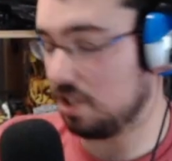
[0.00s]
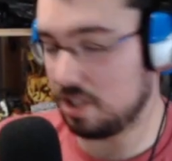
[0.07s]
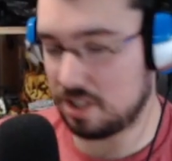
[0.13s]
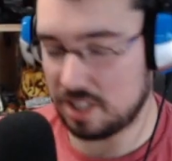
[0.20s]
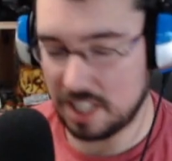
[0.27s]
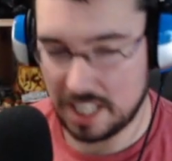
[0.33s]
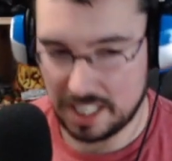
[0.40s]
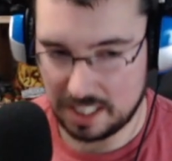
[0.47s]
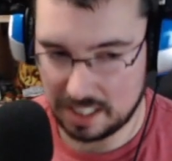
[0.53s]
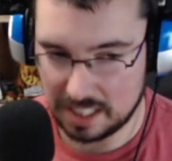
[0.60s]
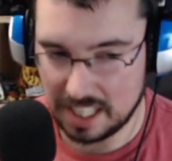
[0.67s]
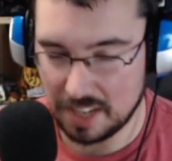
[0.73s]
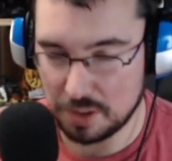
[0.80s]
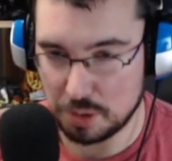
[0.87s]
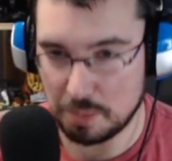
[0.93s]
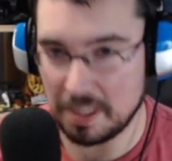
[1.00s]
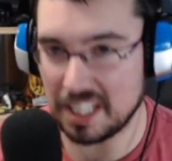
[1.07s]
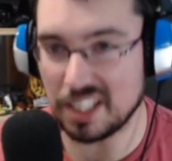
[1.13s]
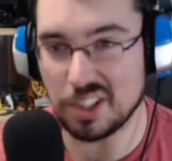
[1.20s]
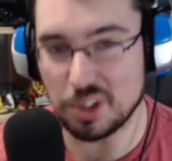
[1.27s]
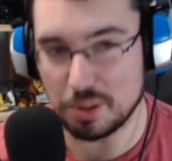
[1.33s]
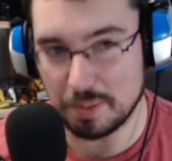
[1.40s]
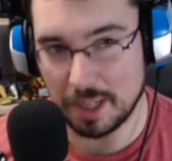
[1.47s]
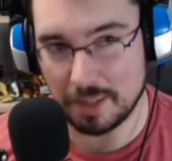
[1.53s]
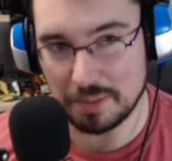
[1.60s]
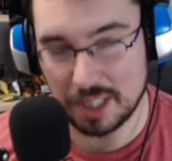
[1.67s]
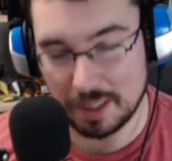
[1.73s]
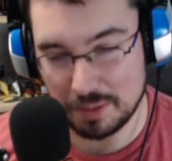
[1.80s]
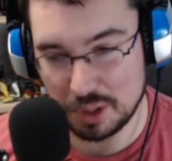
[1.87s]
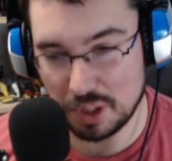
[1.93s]
it gives me goosebumps.
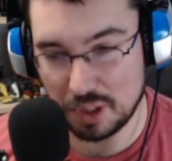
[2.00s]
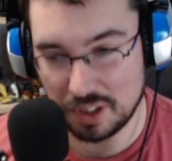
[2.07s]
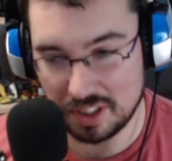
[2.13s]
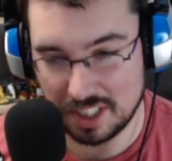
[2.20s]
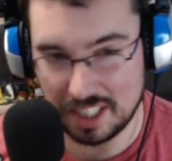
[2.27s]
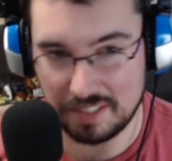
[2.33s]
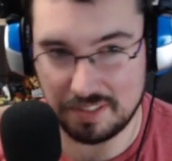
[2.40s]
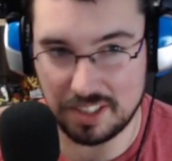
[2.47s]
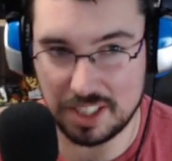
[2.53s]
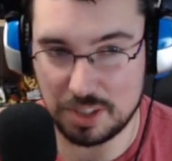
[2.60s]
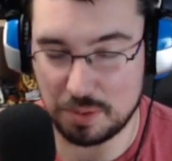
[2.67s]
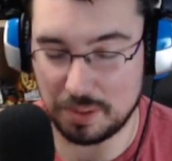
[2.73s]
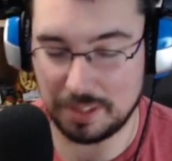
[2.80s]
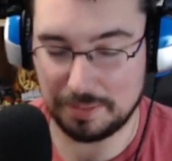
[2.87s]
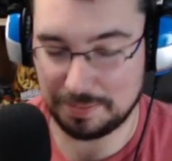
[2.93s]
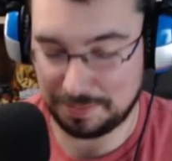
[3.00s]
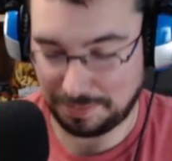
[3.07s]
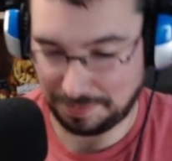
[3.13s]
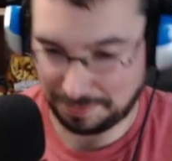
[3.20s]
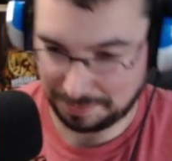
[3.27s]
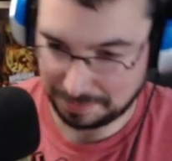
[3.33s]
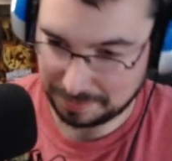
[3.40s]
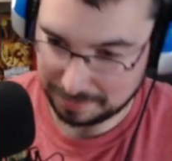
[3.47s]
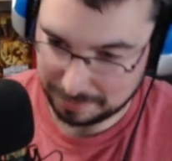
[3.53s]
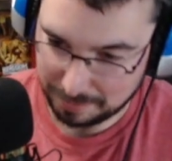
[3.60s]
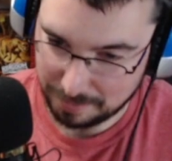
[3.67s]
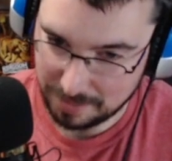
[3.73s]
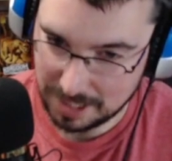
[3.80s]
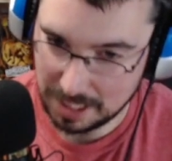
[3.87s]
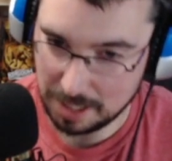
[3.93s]
I'm so excited for this one.
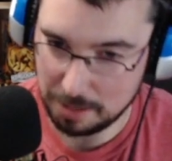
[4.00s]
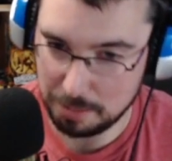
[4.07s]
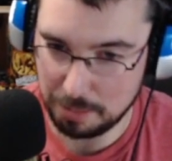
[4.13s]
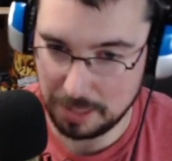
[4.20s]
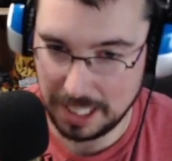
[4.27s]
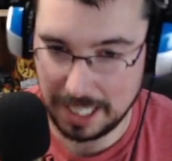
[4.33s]
But yeah,